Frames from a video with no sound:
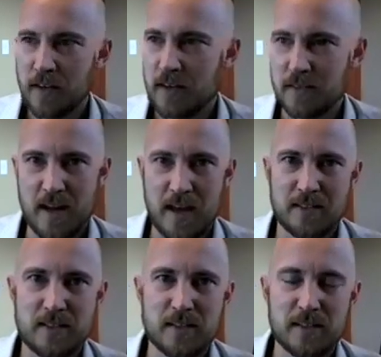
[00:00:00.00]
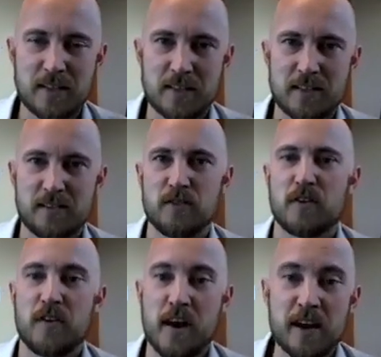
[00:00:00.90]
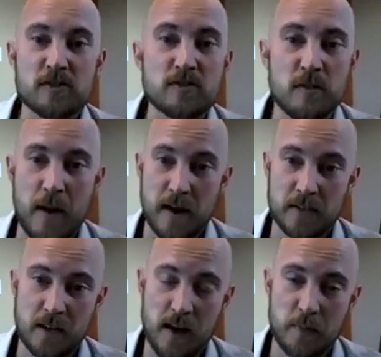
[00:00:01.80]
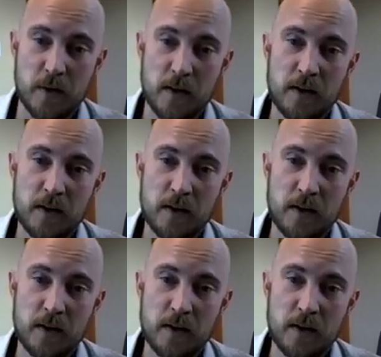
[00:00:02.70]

is nice just because it's sort of an extra backstop